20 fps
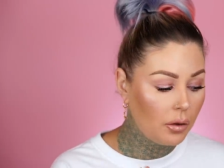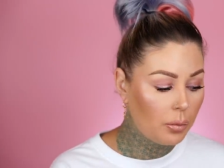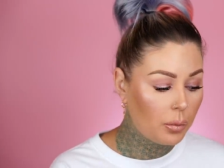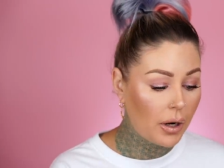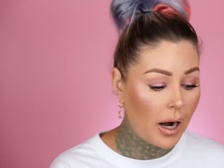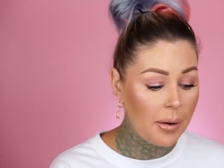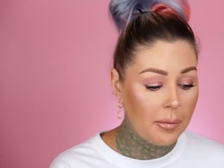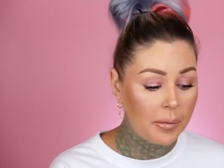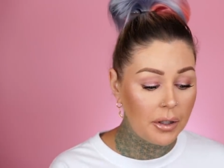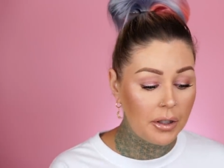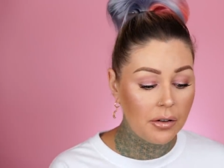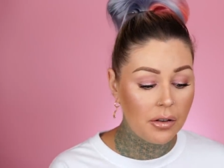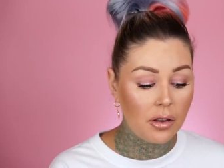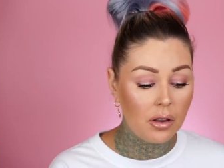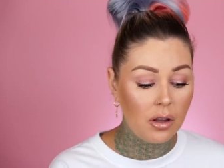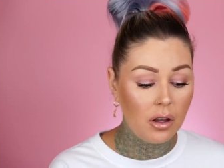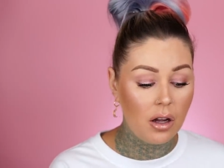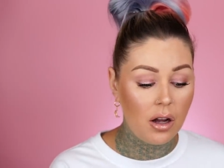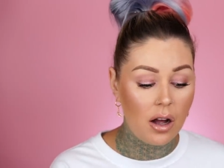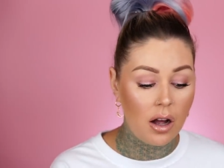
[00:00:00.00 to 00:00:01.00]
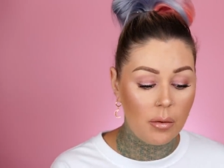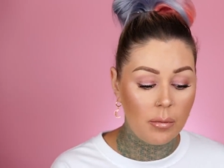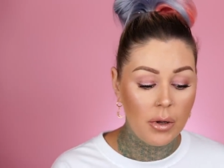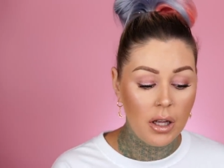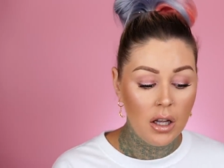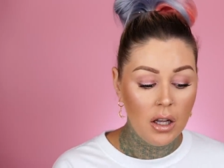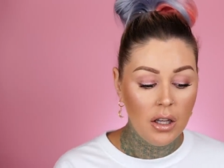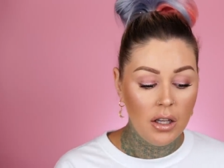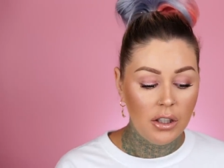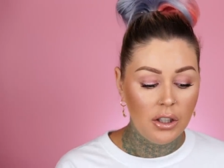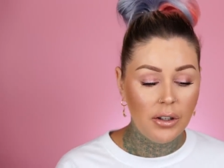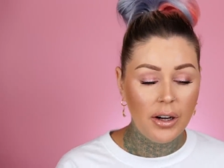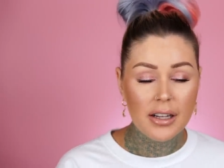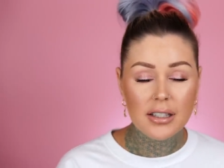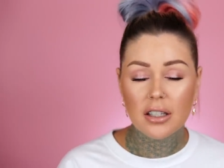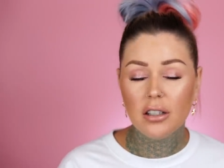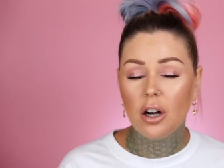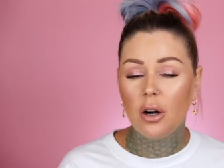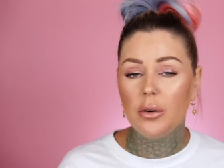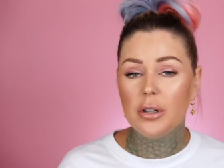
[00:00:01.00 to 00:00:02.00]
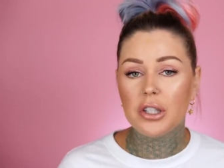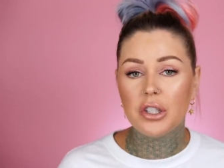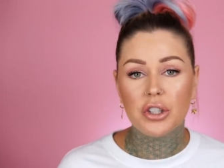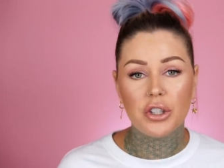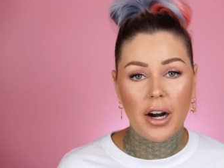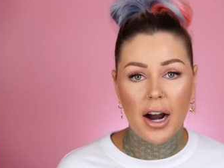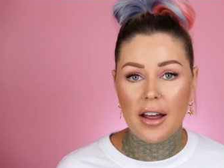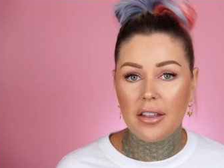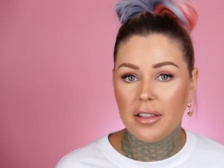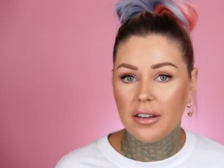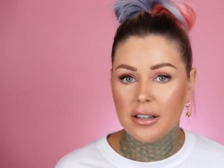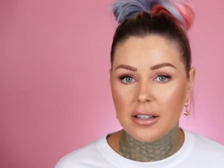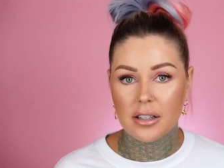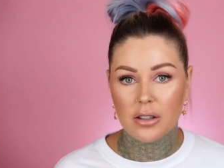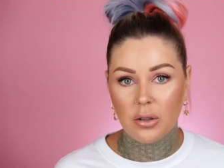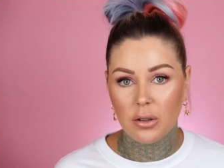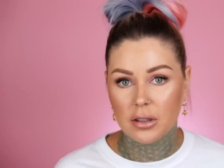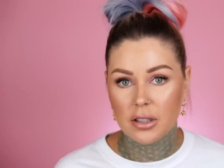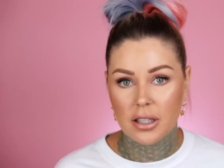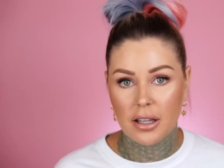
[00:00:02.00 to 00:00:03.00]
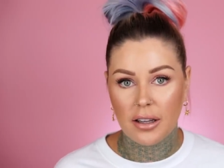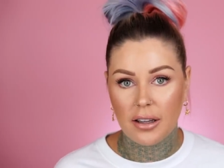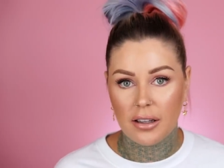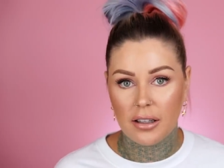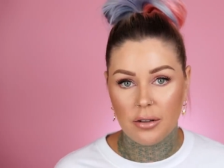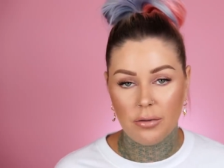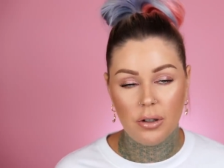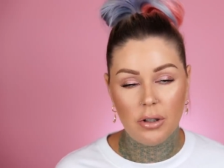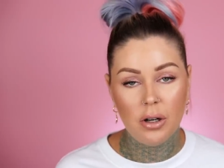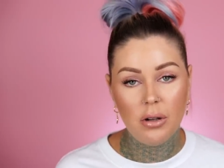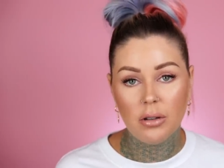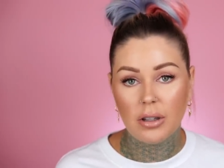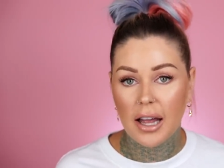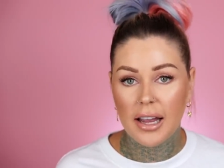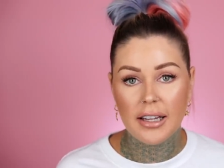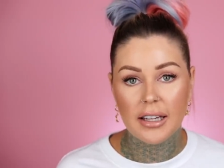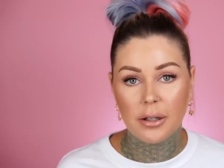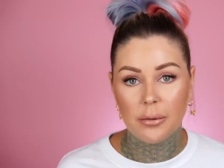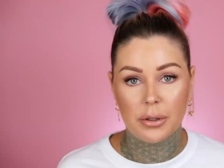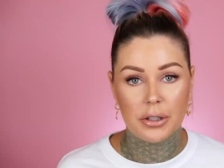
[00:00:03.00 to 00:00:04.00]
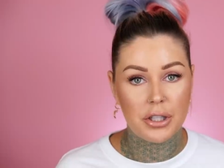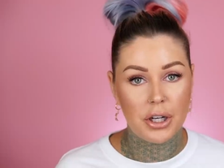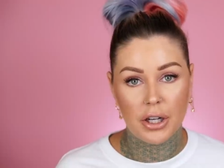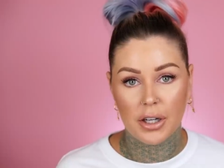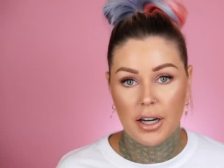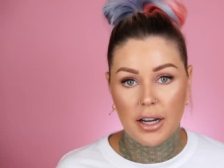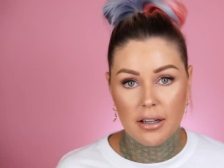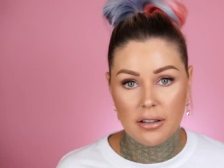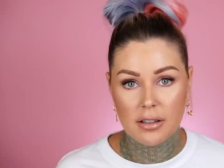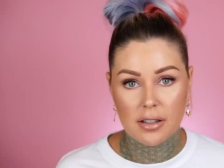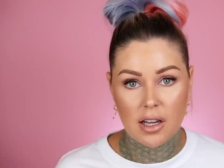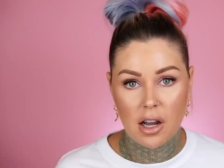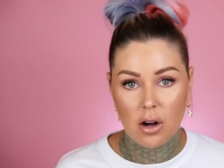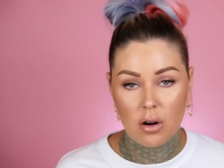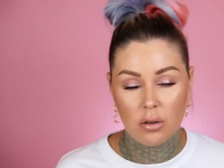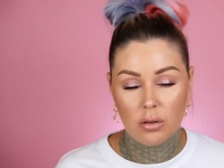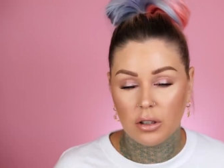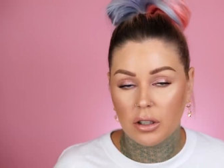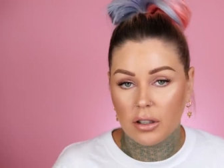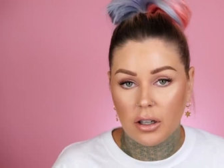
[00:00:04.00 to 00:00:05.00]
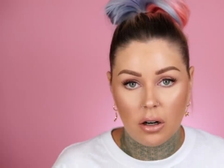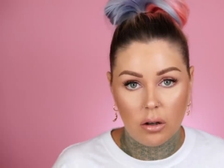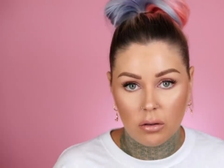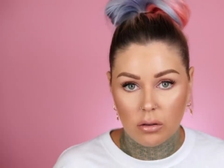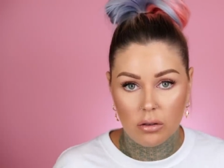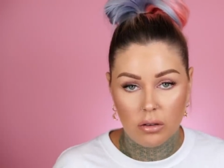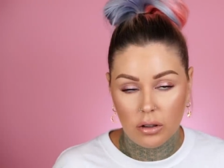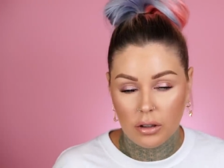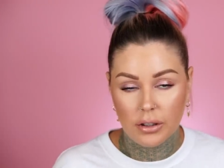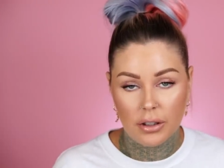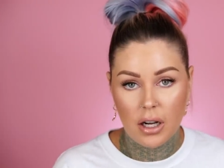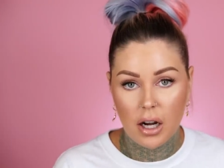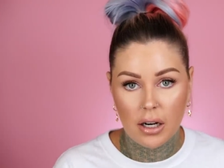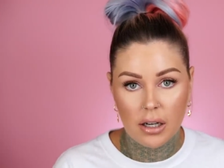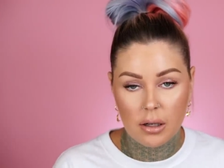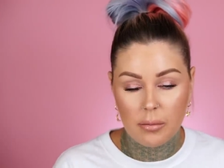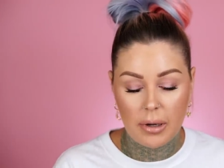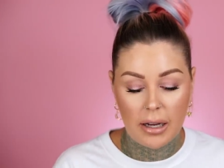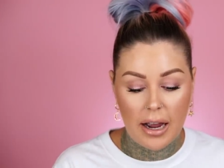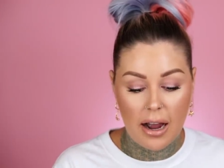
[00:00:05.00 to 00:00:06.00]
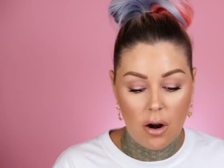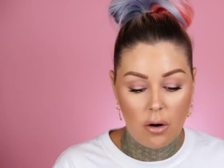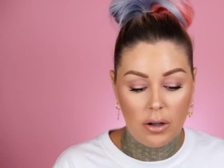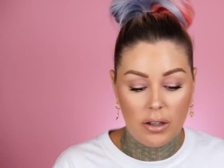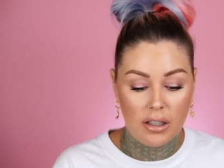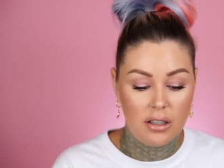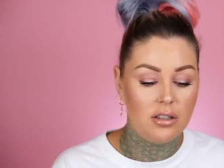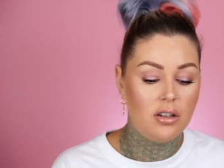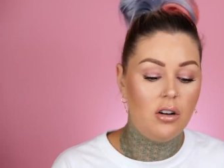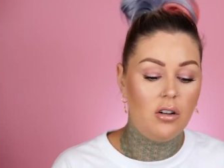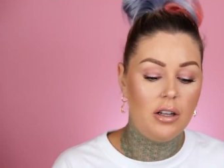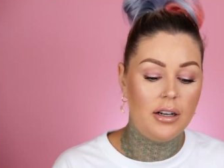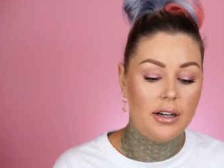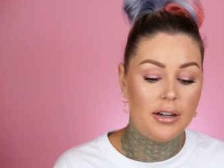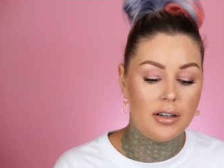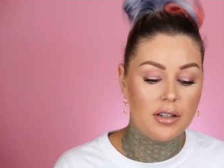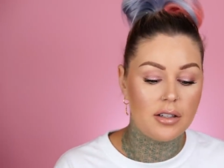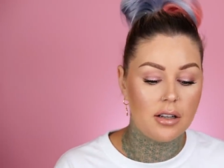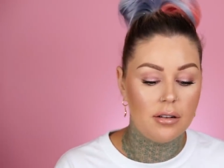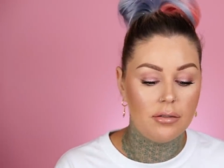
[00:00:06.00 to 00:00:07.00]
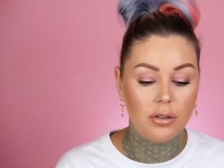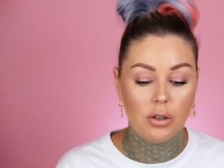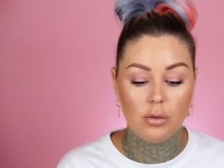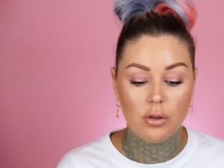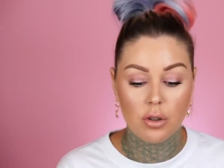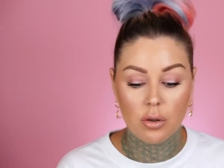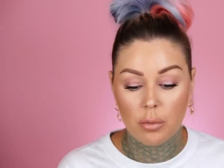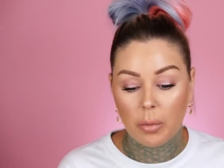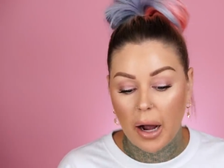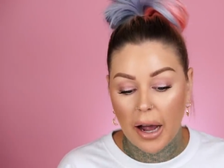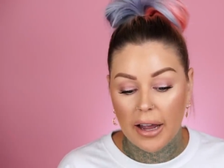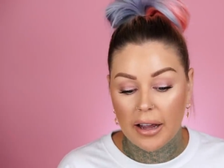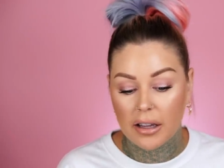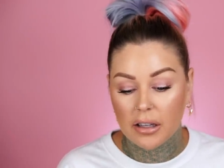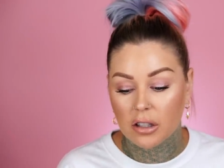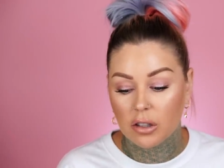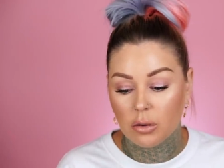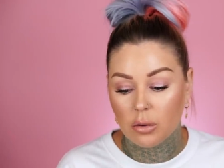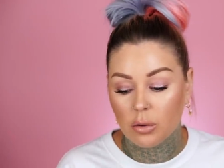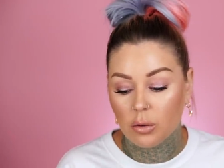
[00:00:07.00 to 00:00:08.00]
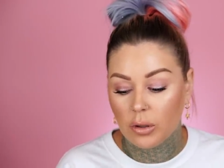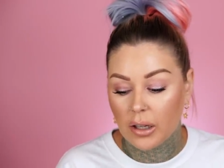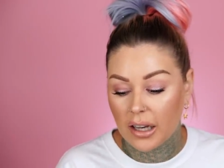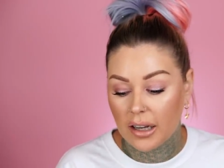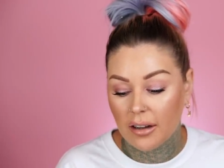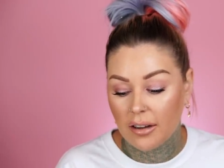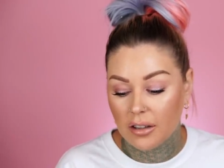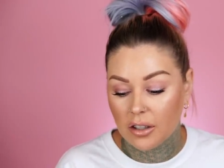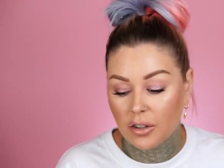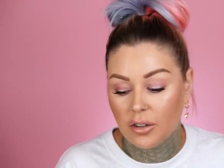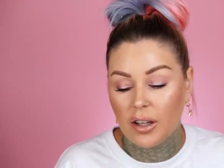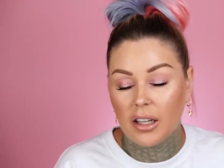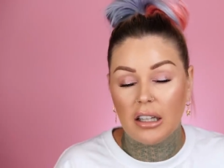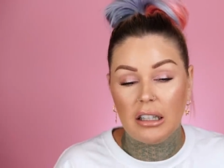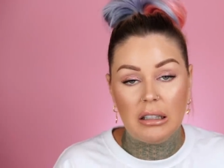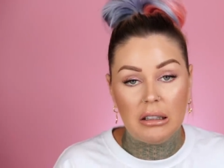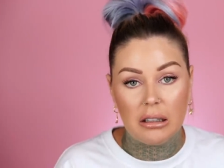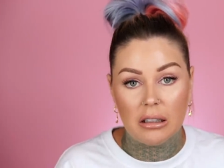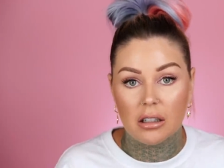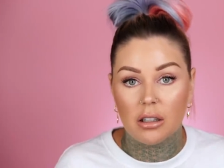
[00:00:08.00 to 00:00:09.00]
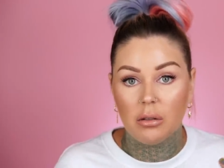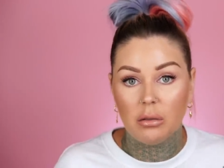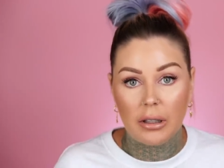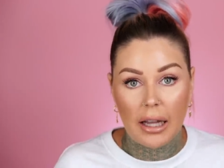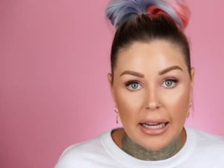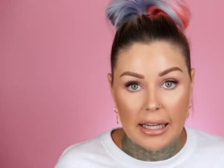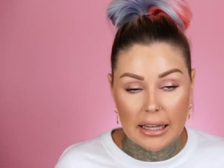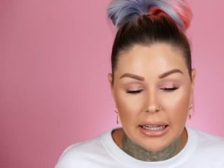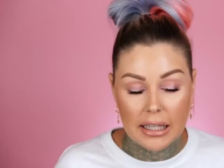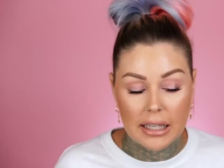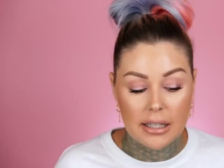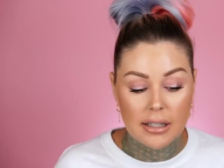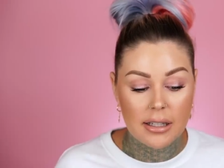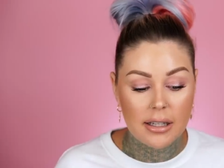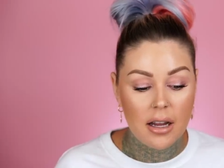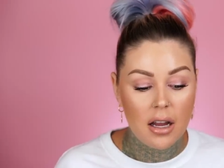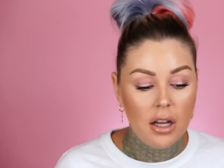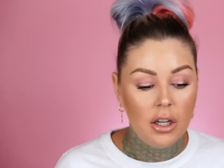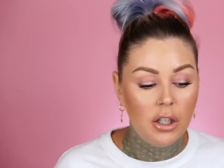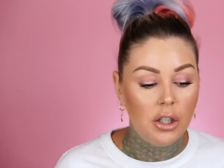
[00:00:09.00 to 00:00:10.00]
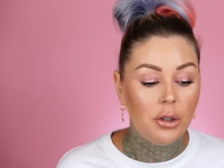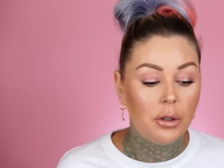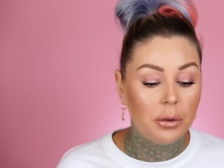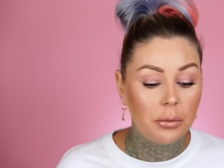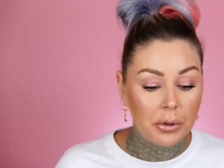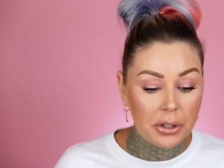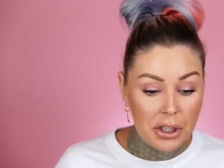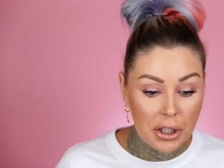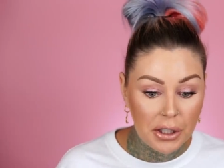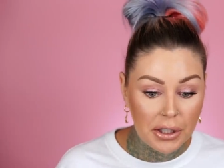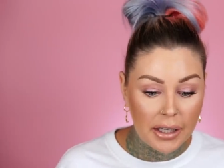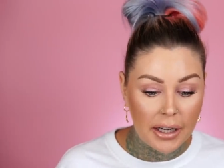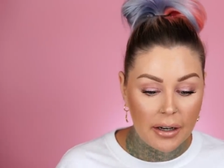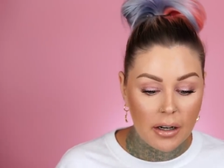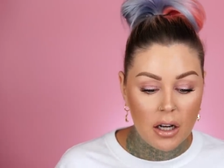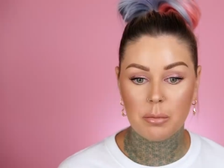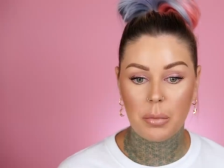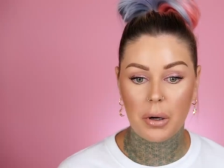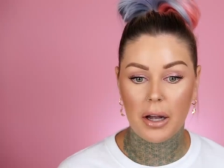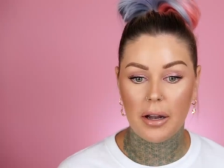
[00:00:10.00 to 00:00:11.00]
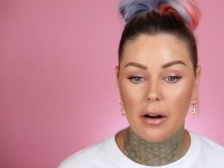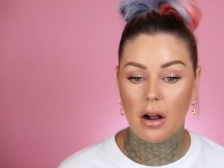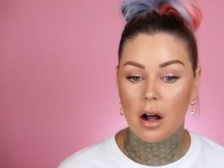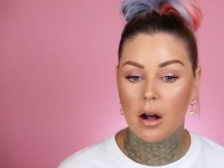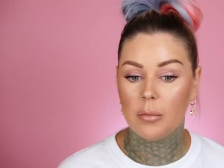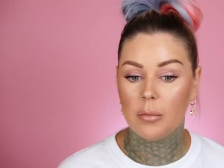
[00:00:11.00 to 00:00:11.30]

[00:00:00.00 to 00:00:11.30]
primer. You guys can always try things at Ulta, and if you don't like it, return it. So, you know, you're not gonna be out any doll hairs if you do buy it and you get it and you're like, ugh, I don't like this. You can return it, but